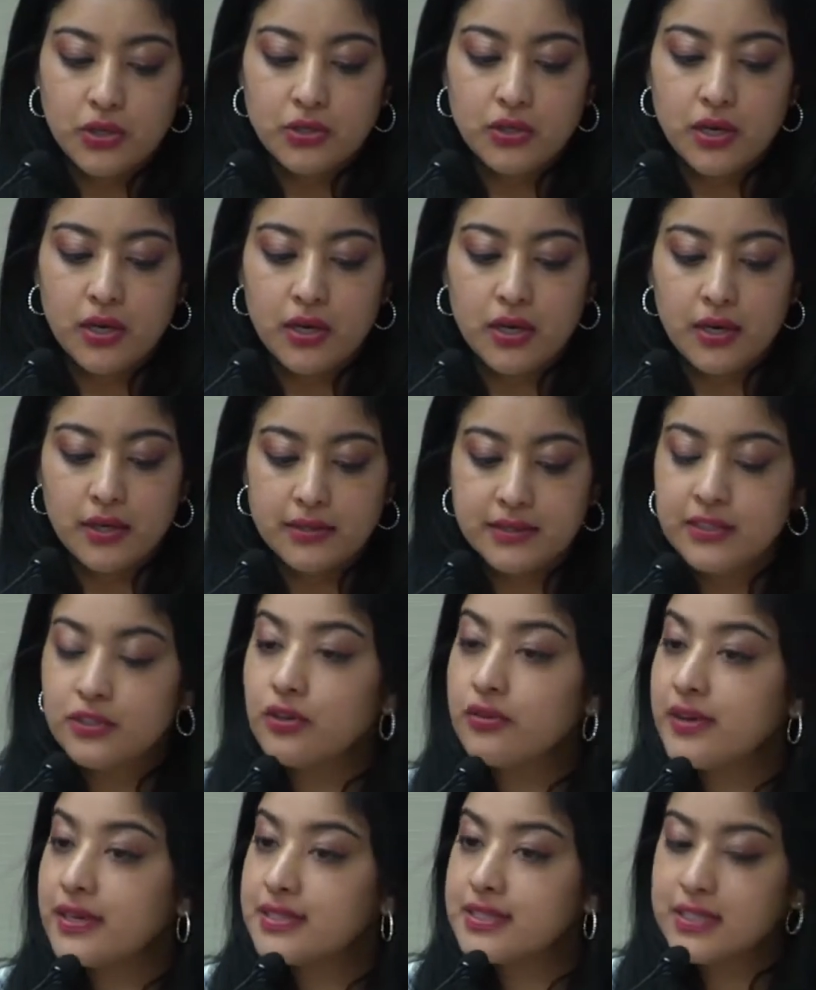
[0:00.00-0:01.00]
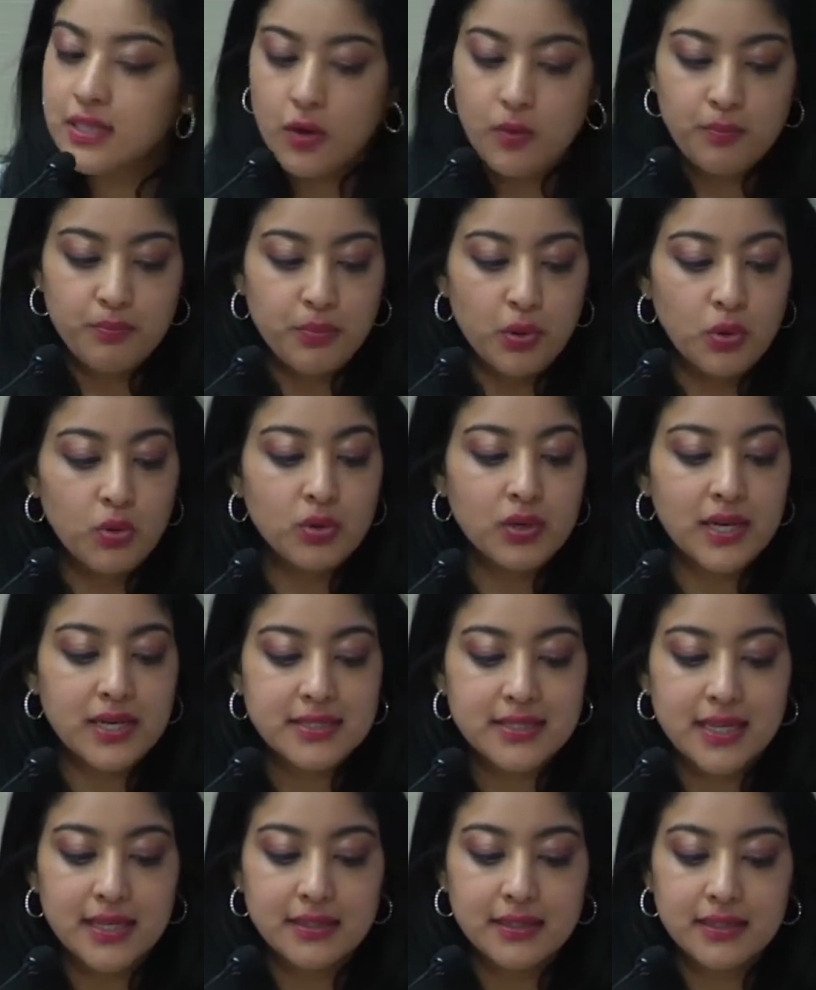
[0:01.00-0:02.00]
you for all of the work that has been done
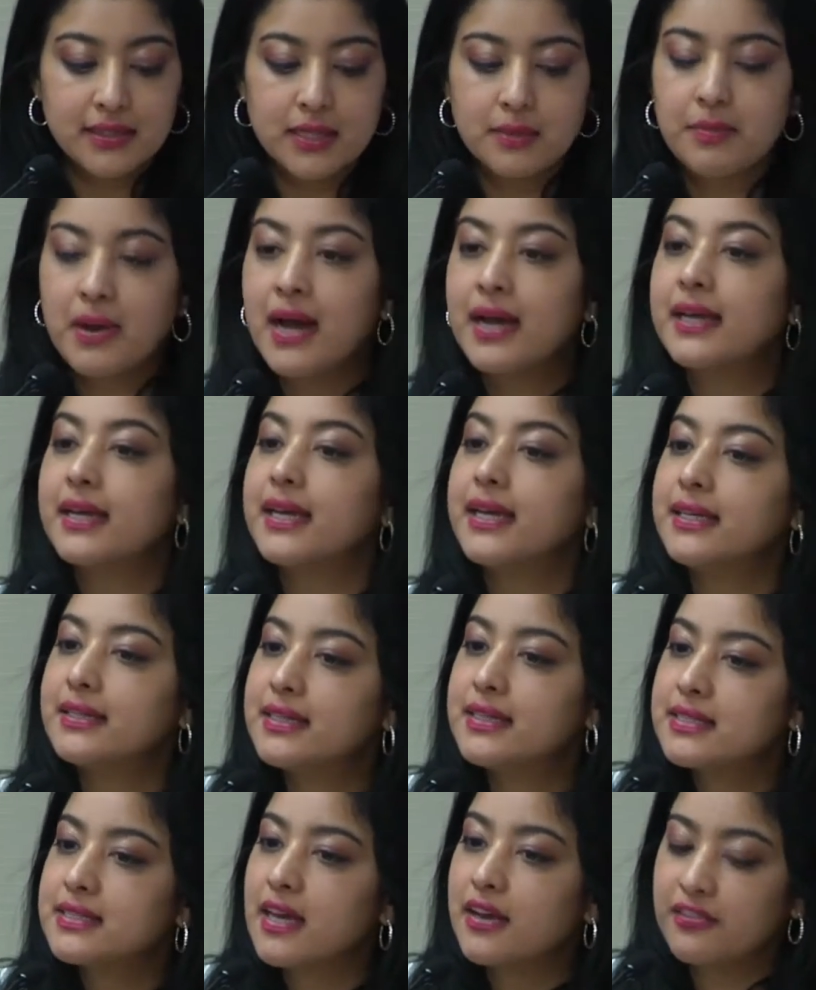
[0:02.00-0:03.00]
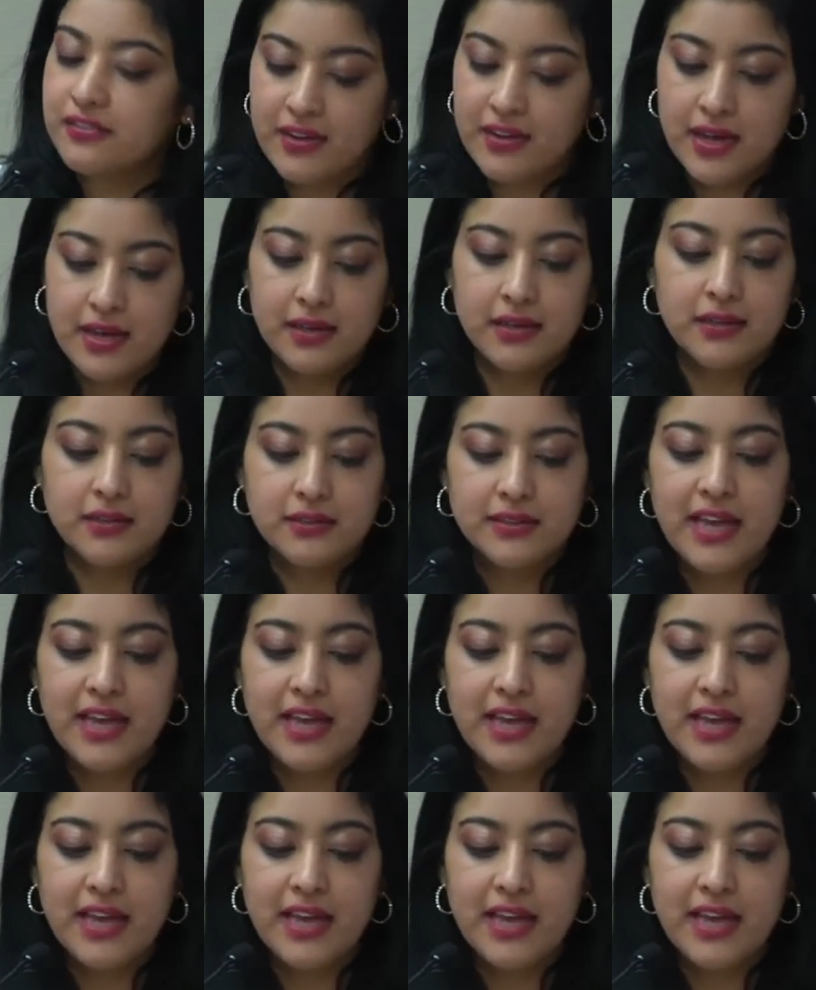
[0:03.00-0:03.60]
through the innovation